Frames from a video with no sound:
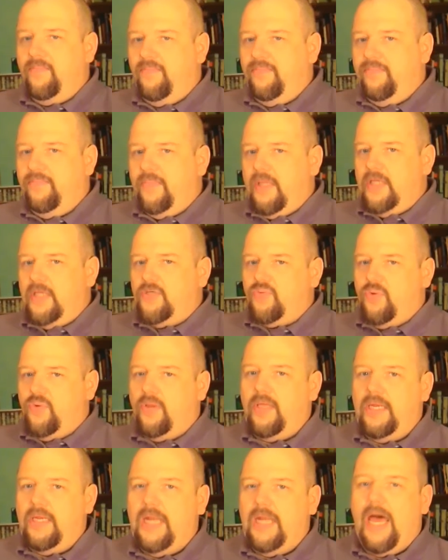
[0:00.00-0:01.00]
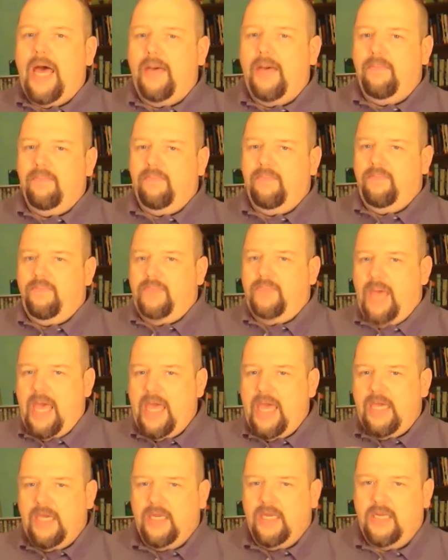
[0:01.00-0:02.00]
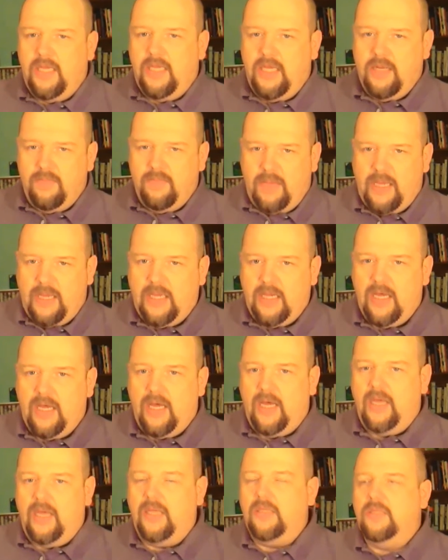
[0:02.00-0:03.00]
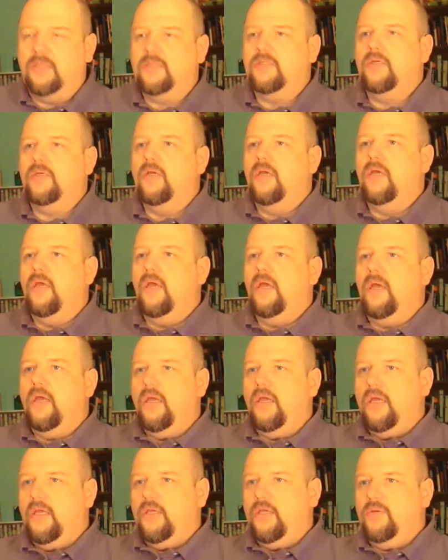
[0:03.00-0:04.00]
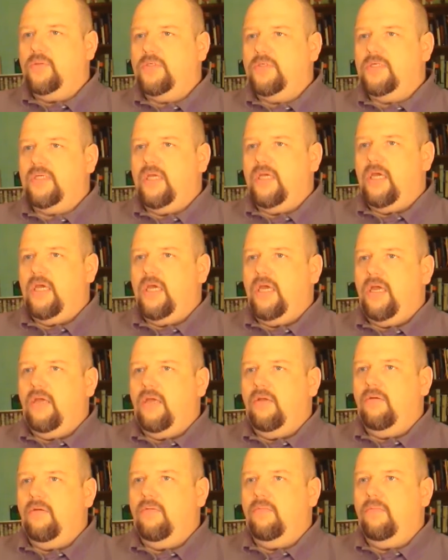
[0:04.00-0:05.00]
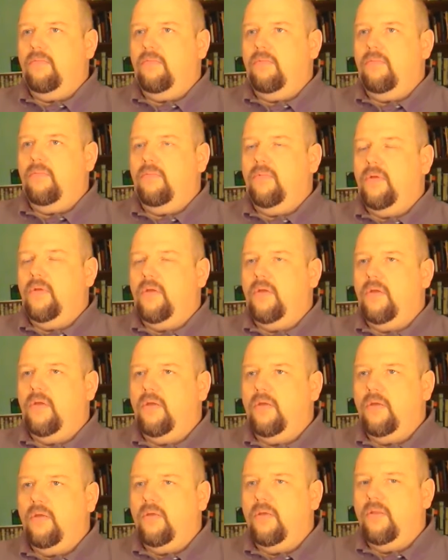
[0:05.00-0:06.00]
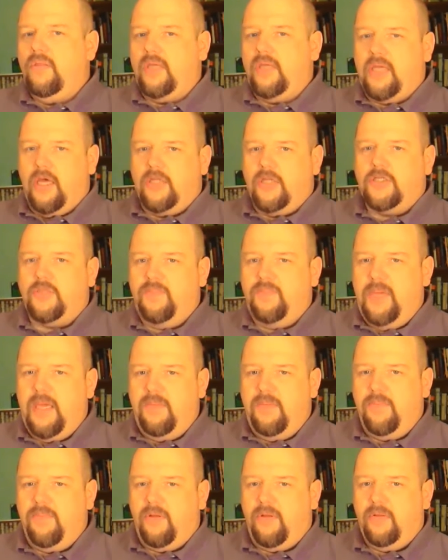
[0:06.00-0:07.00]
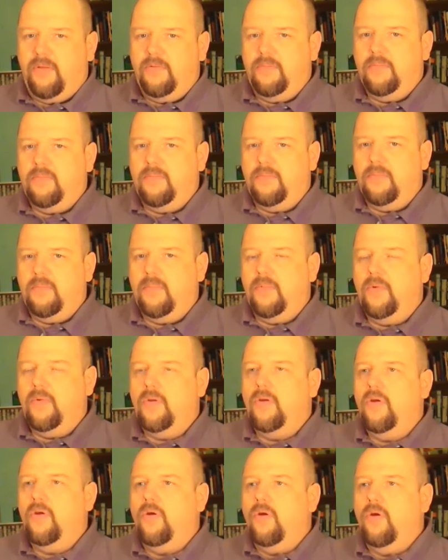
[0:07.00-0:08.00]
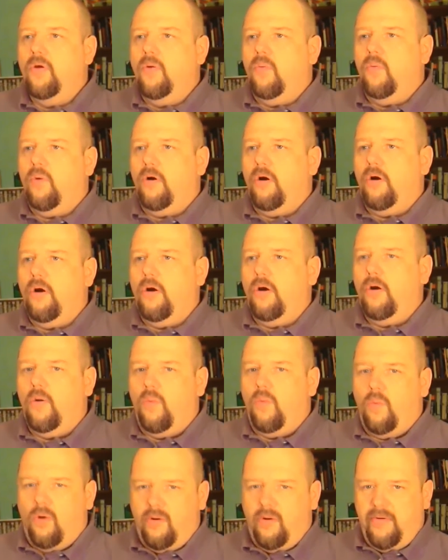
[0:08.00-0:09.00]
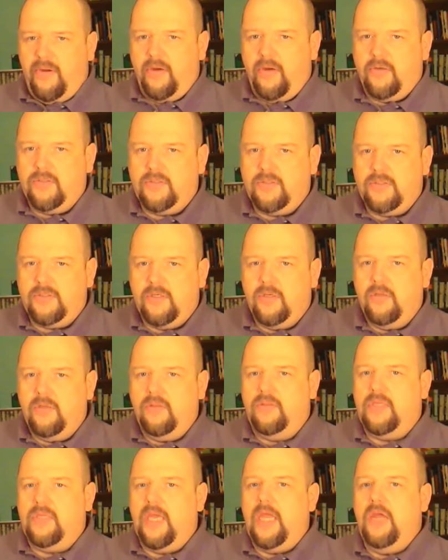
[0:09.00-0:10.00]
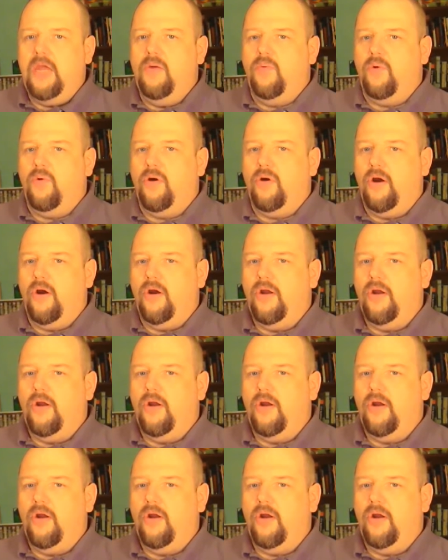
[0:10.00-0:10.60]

is really not pagan in my eyes. You see, the Celtic people were warriors. They were